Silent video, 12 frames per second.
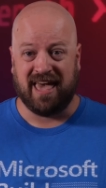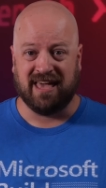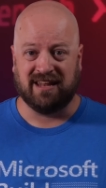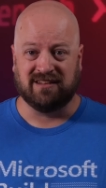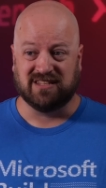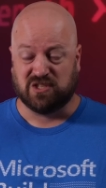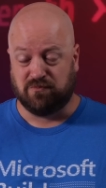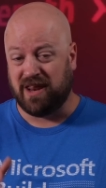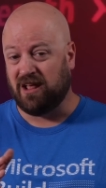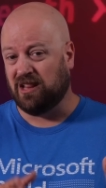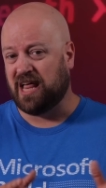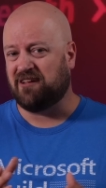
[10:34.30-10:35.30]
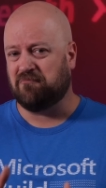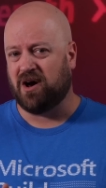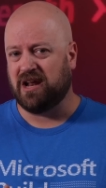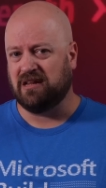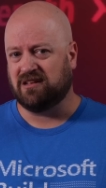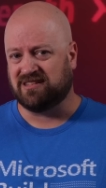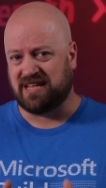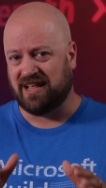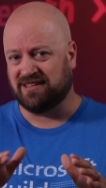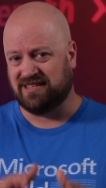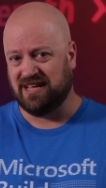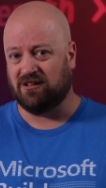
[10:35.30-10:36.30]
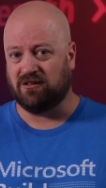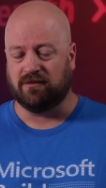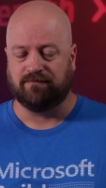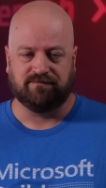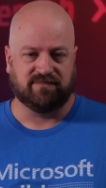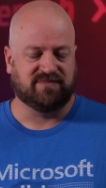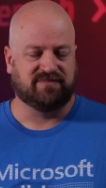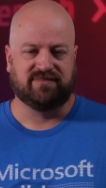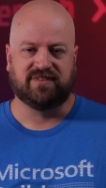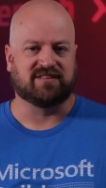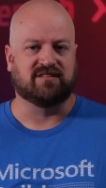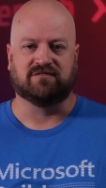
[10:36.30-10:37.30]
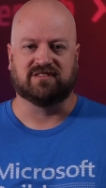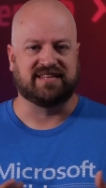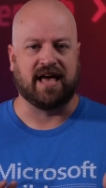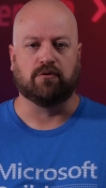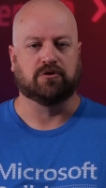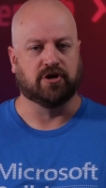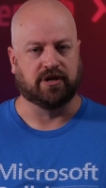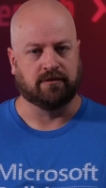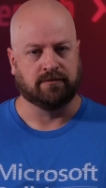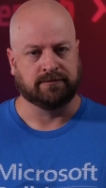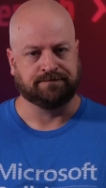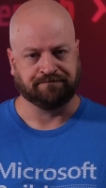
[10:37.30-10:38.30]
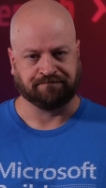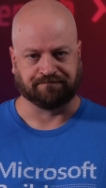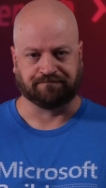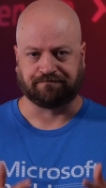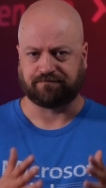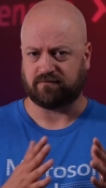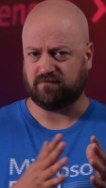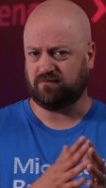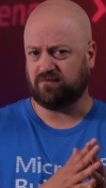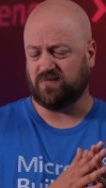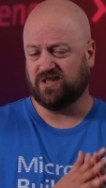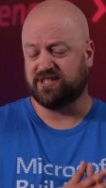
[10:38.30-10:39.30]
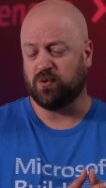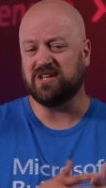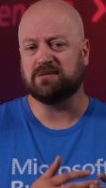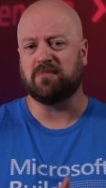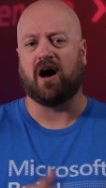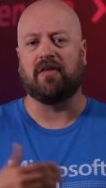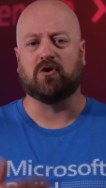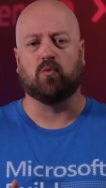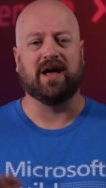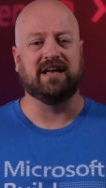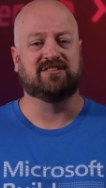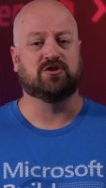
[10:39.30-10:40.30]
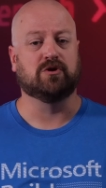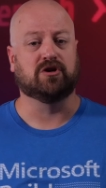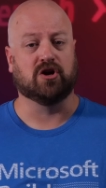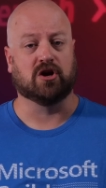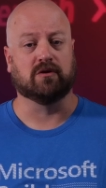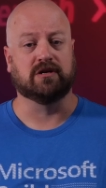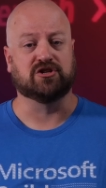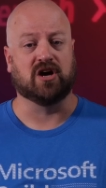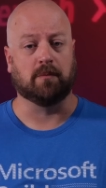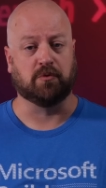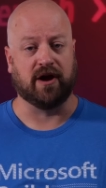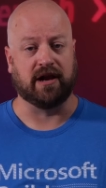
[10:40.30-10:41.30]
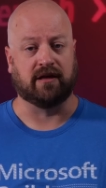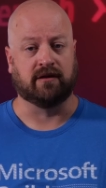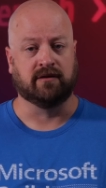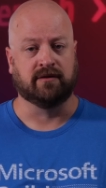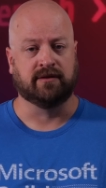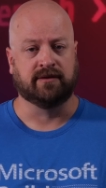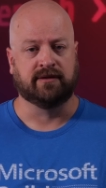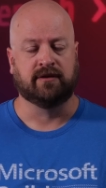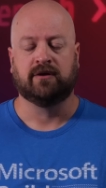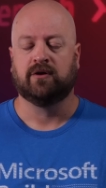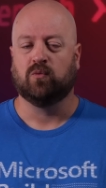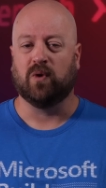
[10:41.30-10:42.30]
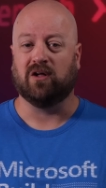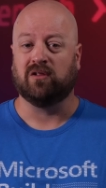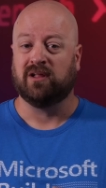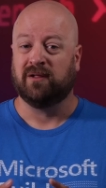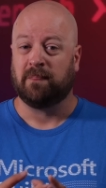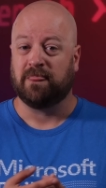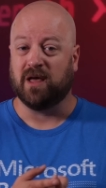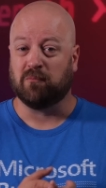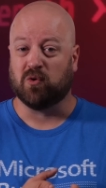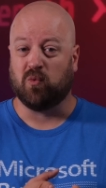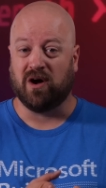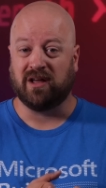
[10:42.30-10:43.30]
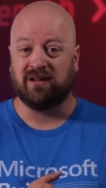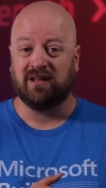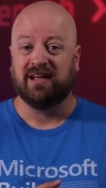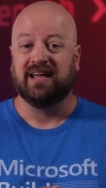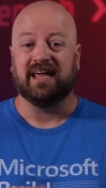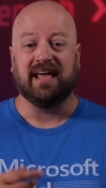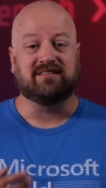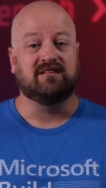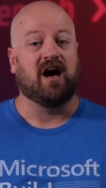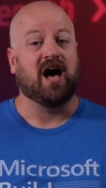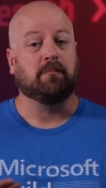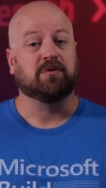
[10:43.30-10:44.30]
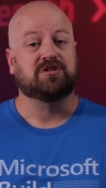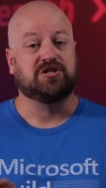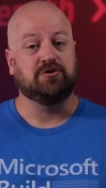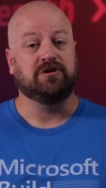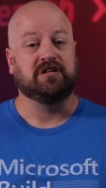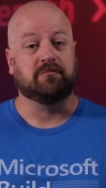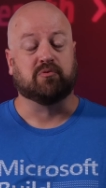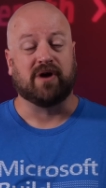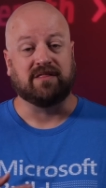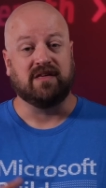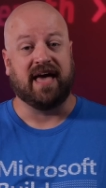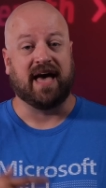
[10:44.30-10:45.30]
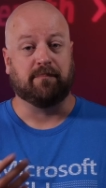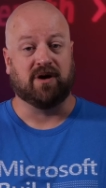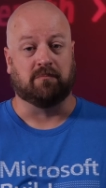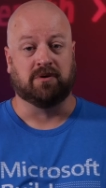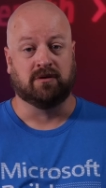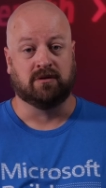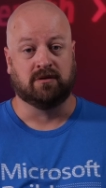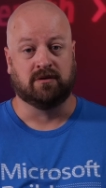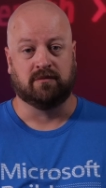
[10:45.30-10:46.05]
And spending a lot of money to stand still doesn't sound good. So what are some other ways to encourage upgrading? Well, number one, it's an opportunity to break the app up.